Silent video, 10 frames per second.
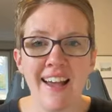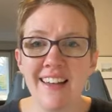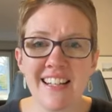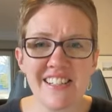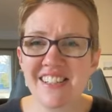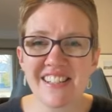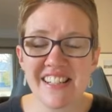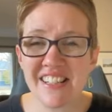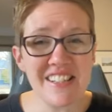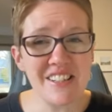and
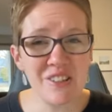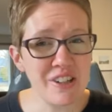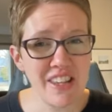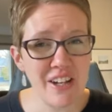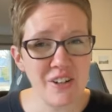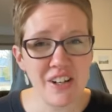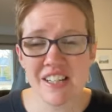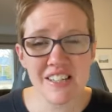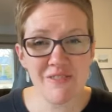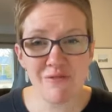it doesn't look that good.
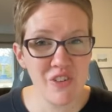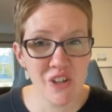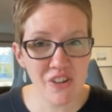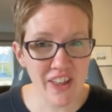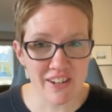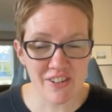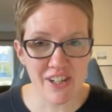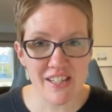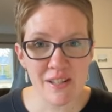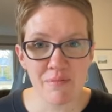It doesn't feel that
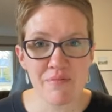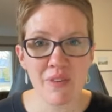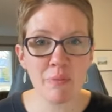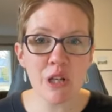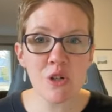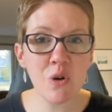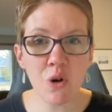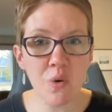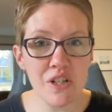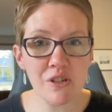good, but you
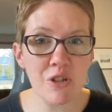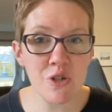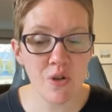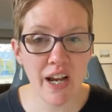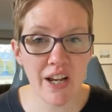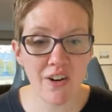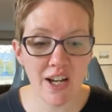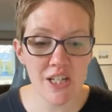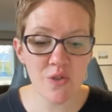don't know until you try it on.